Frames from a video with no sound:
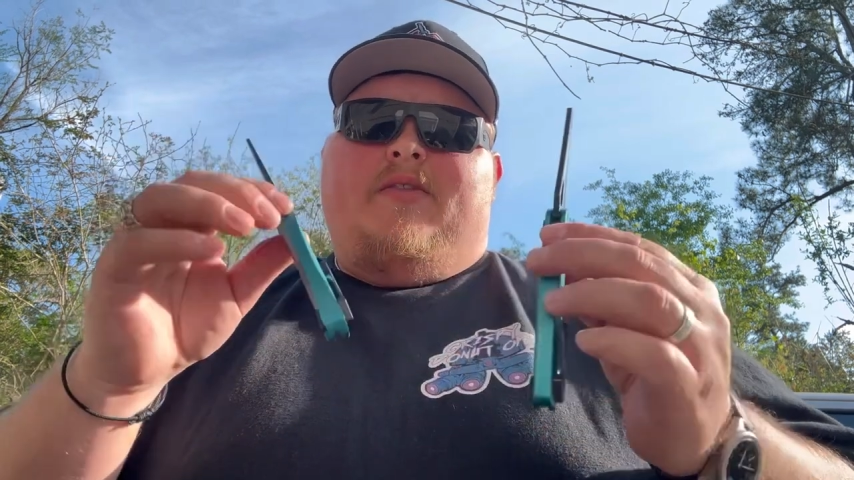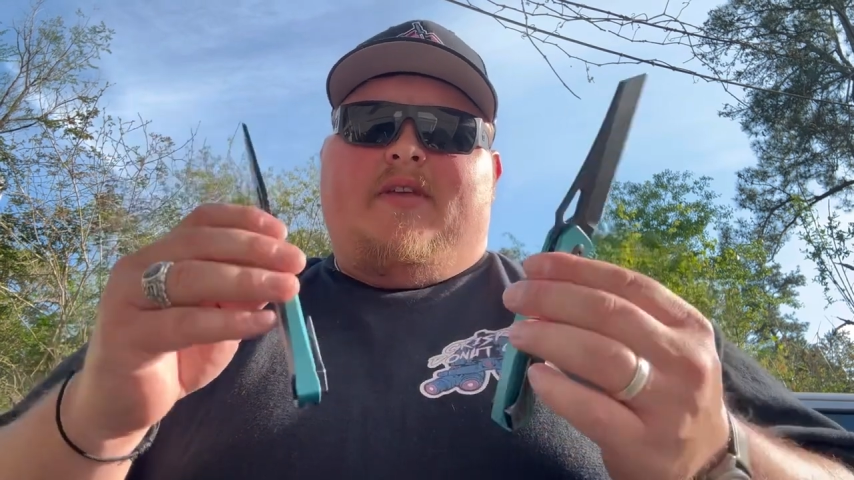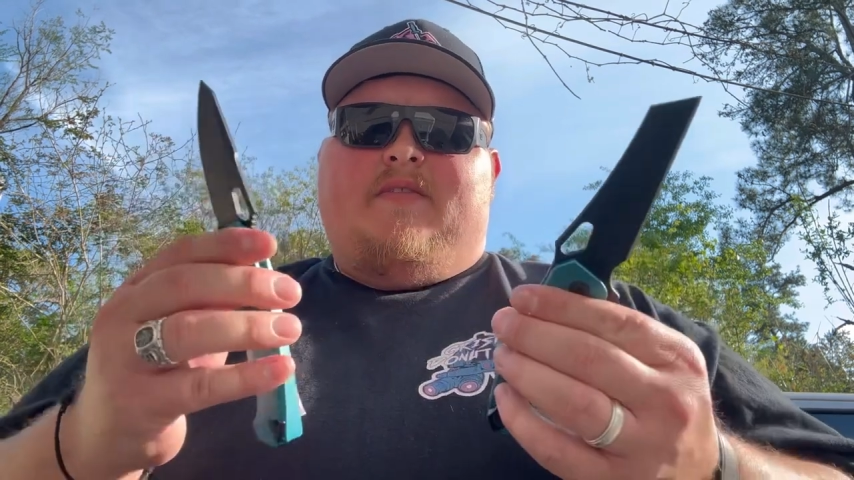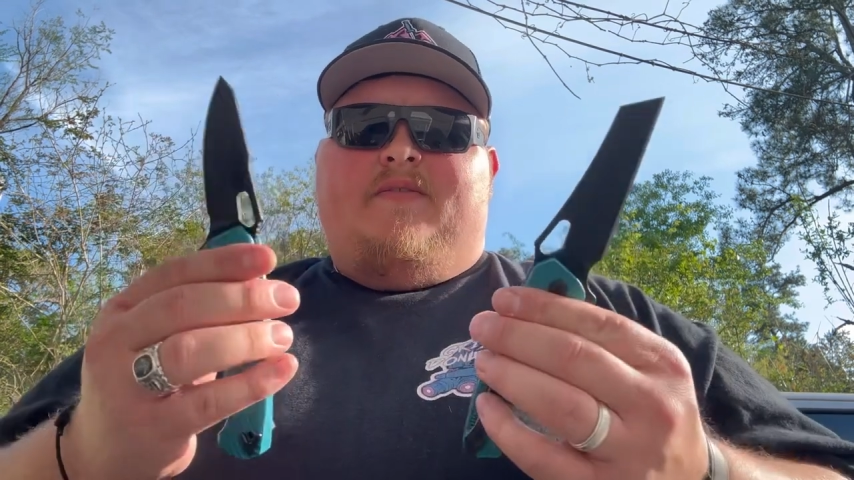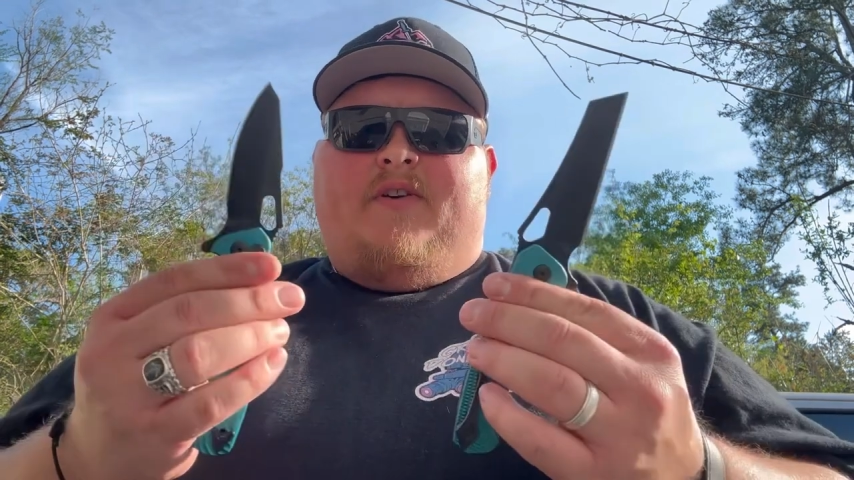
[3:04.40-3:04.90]

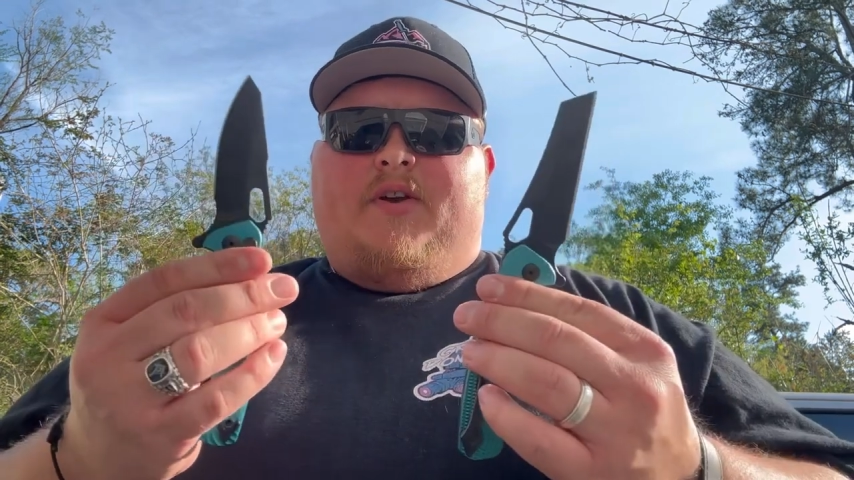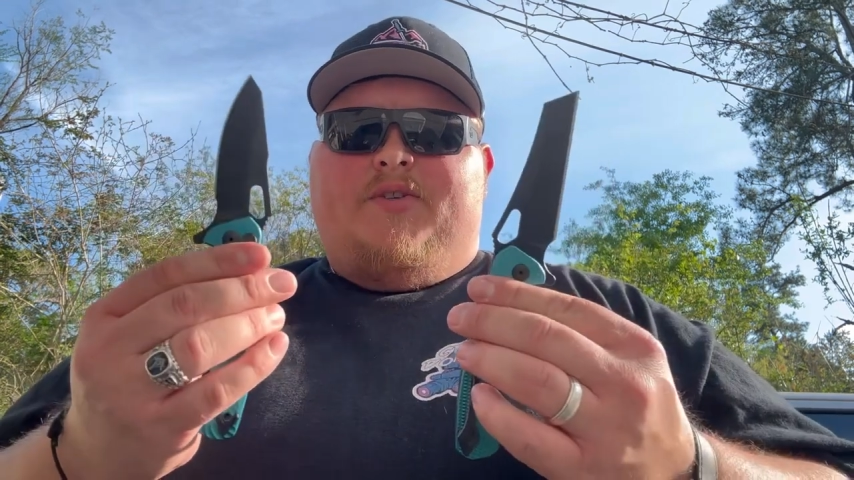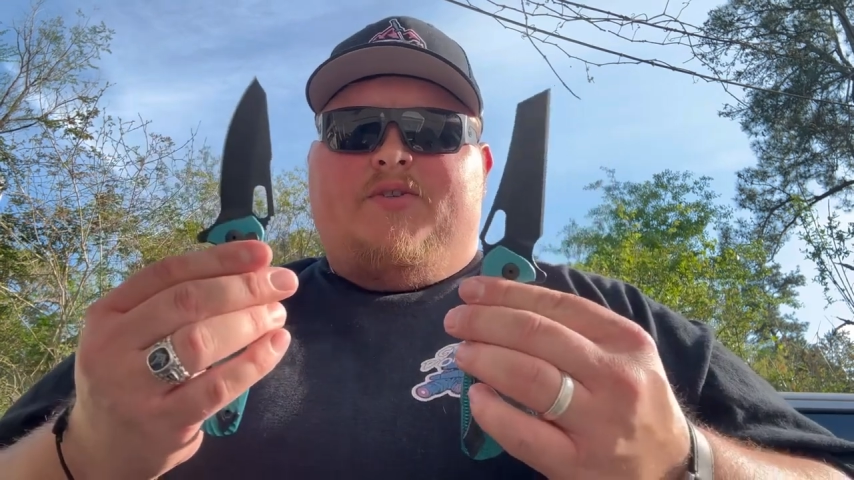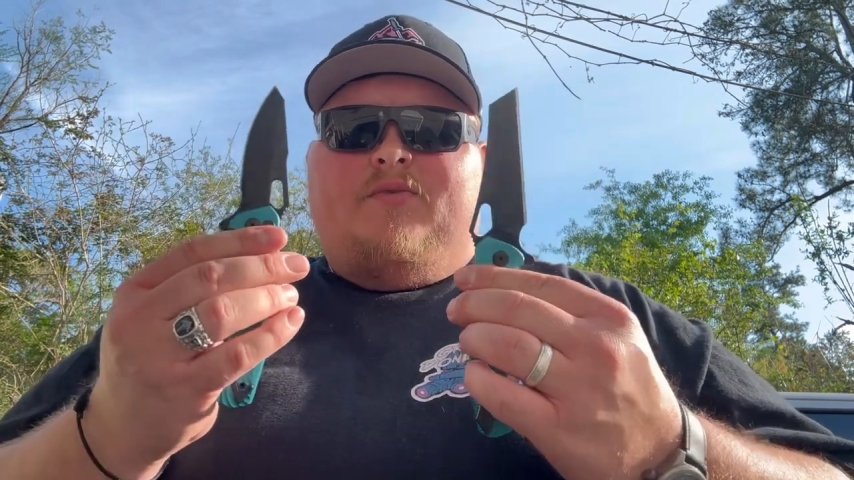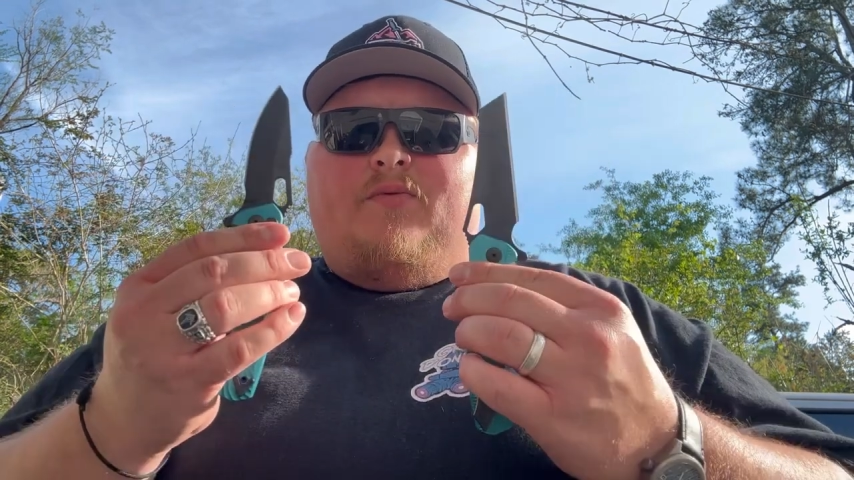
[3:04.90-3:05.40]
this
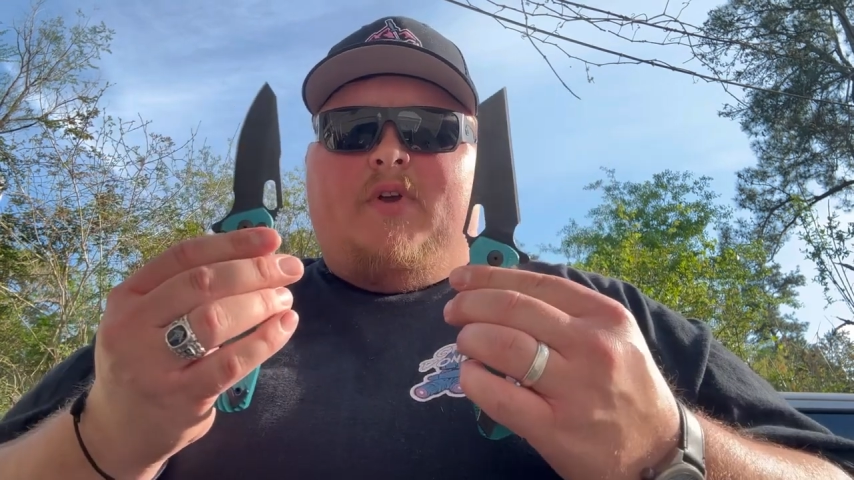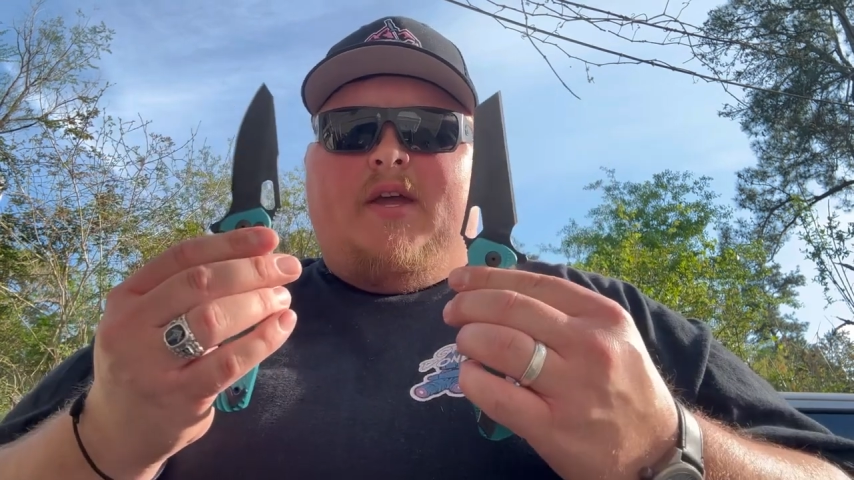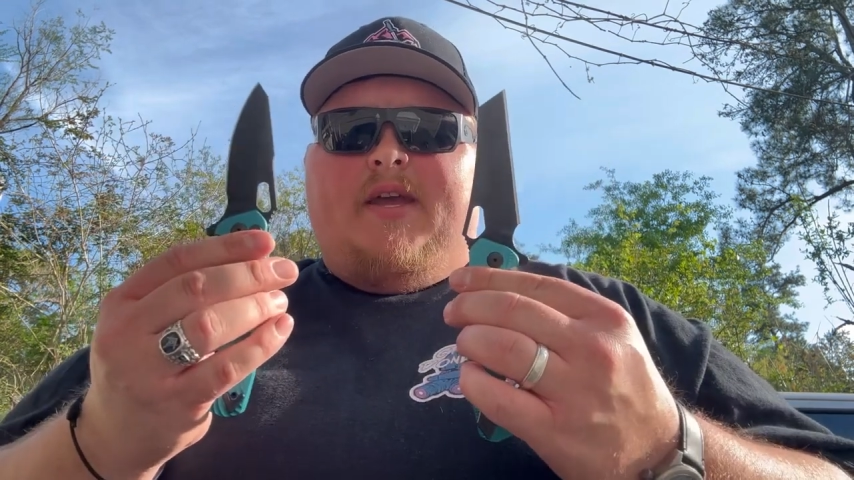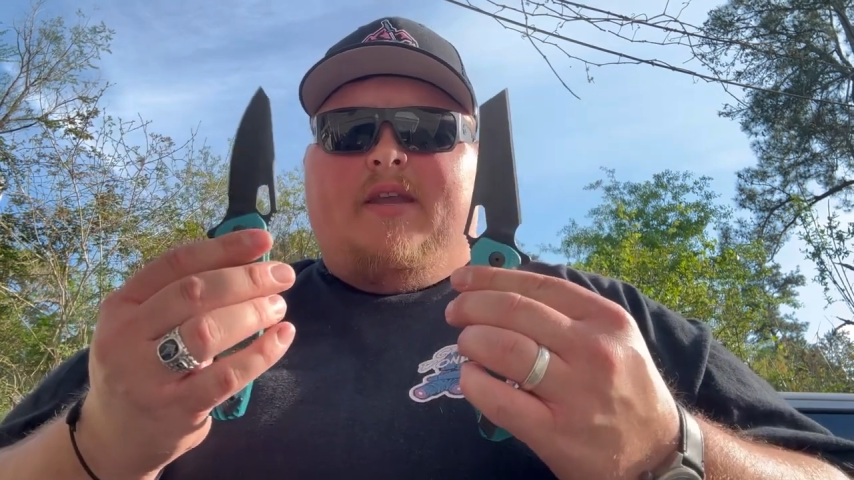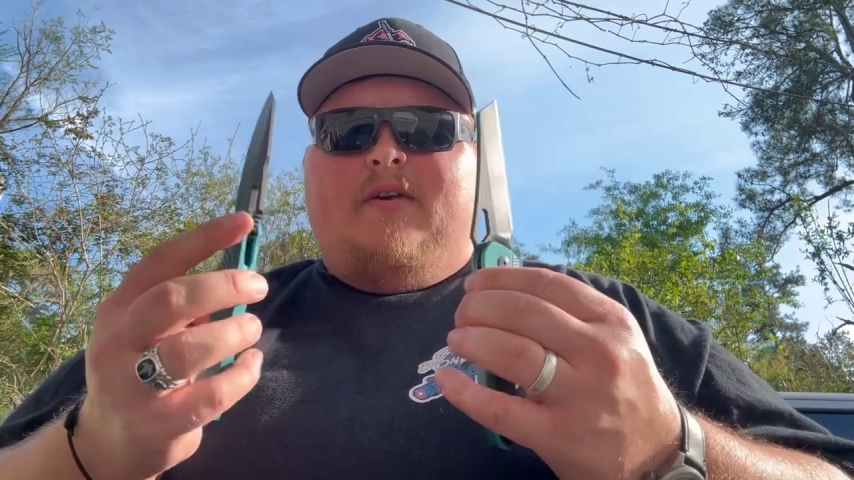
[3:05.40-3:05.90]
first
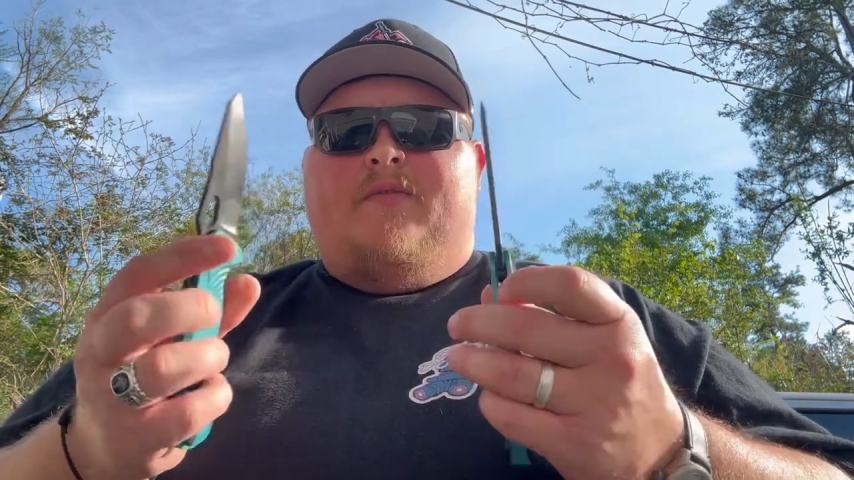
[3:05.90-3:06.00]
run